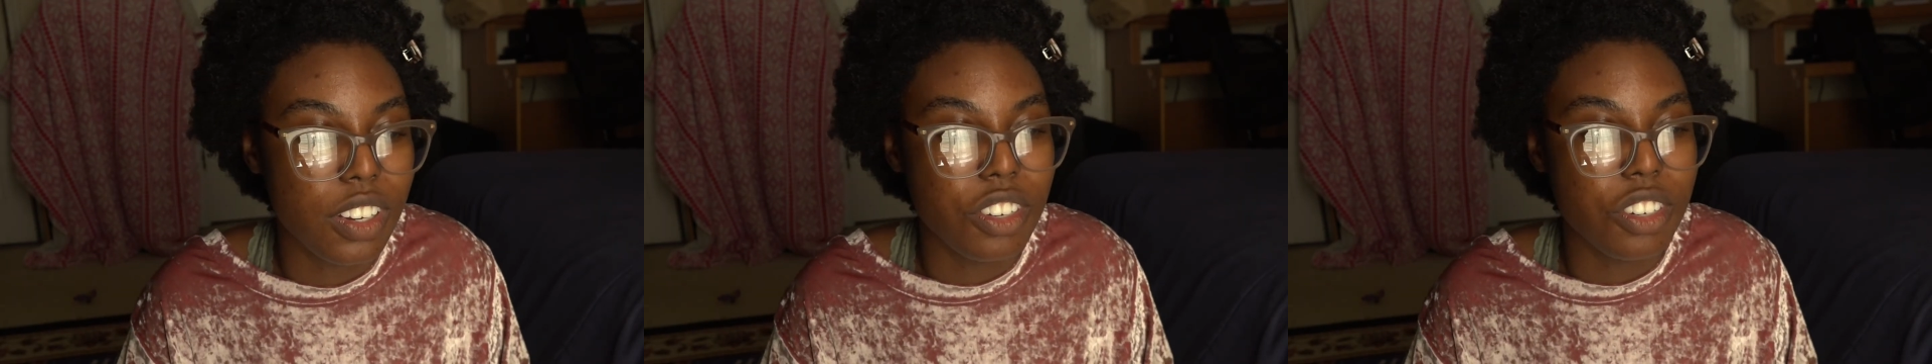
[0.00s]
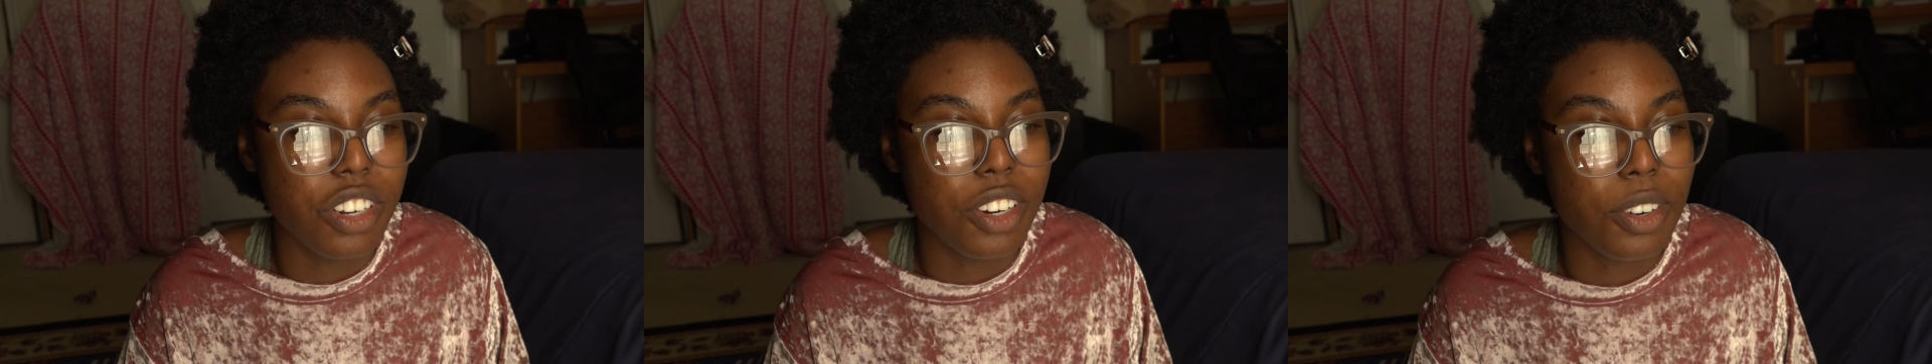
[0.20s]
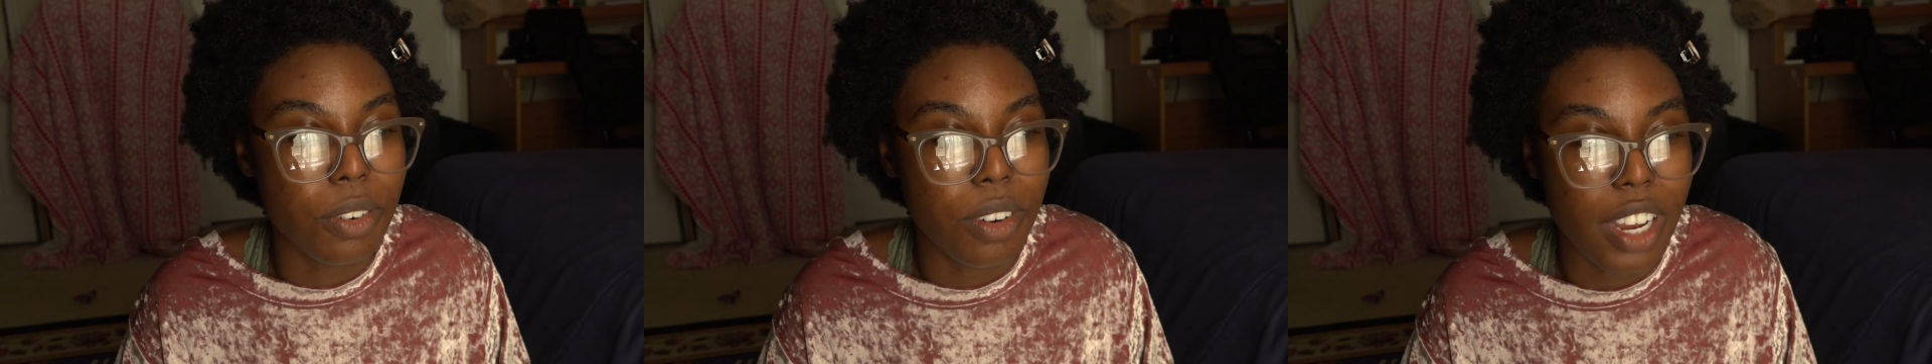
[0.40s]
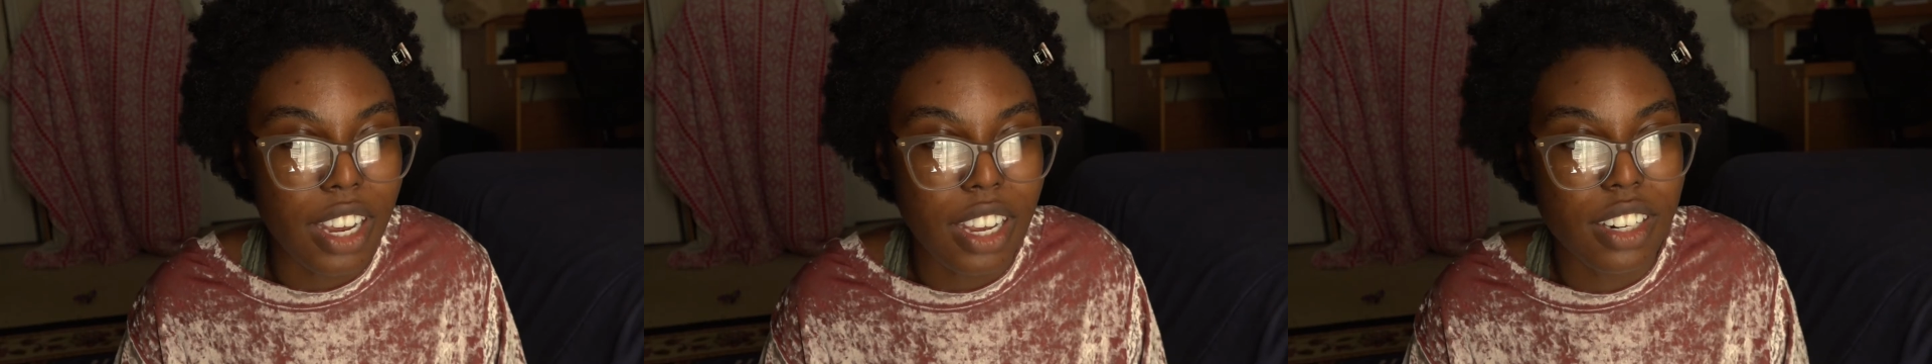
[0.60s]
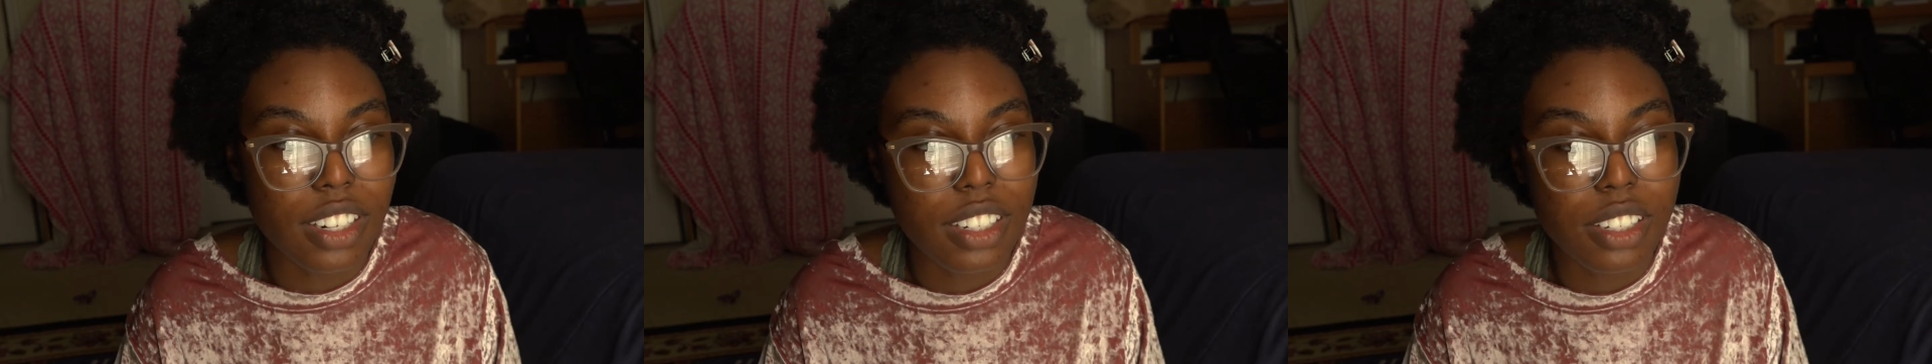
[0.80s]

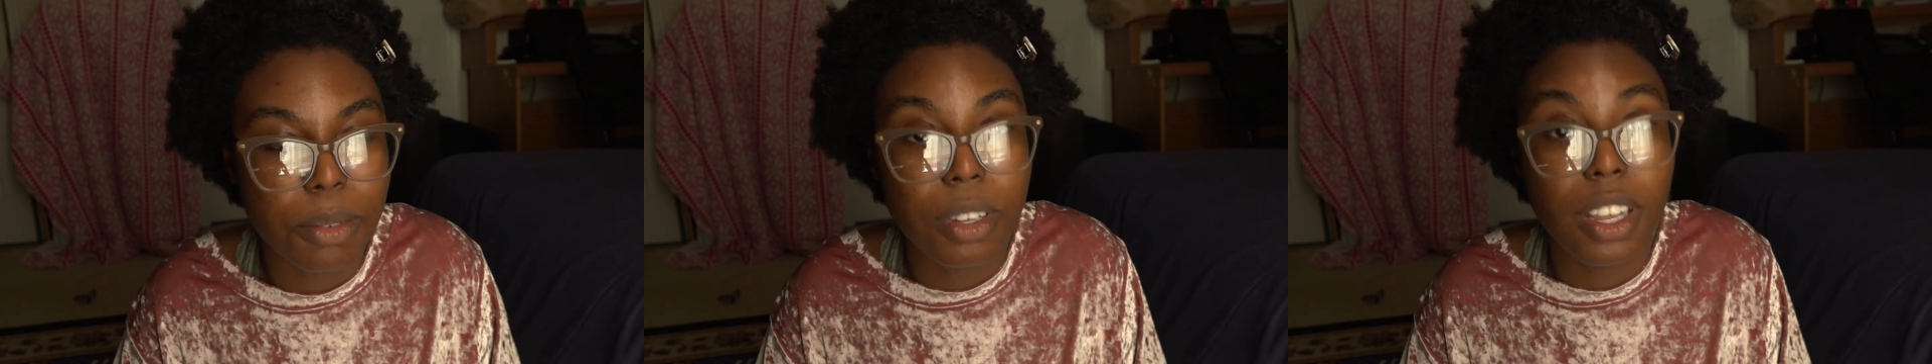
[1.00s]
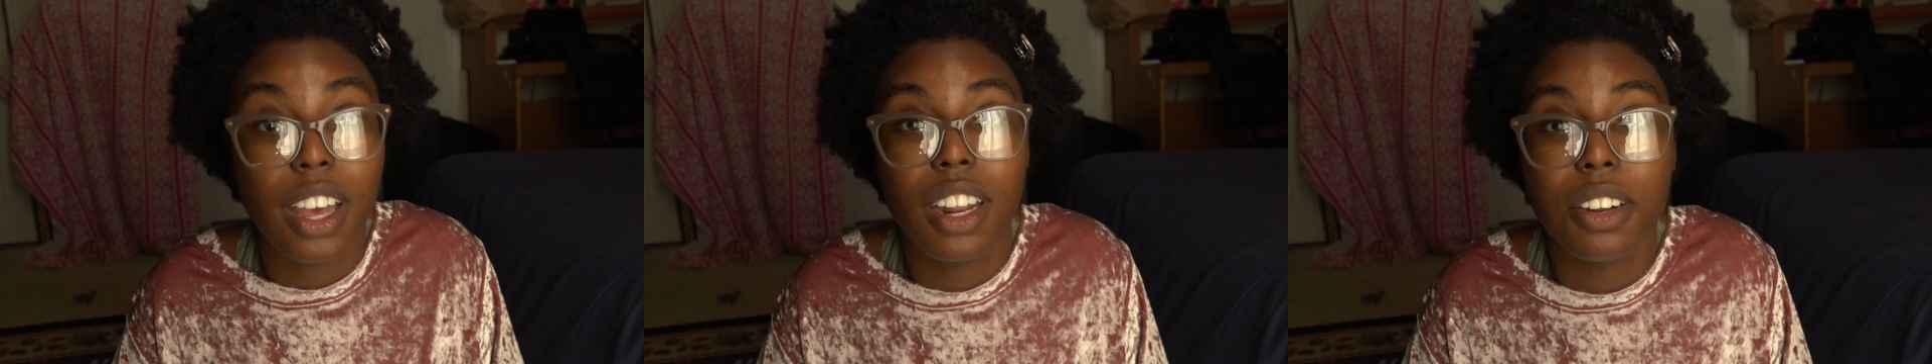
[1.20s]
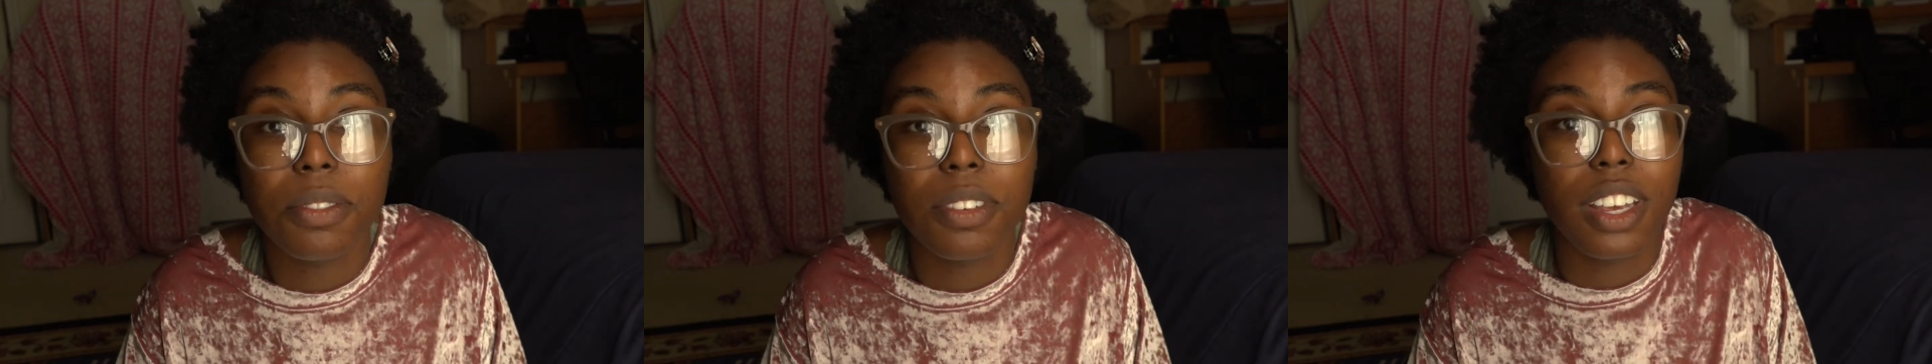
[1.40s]
generate some kind of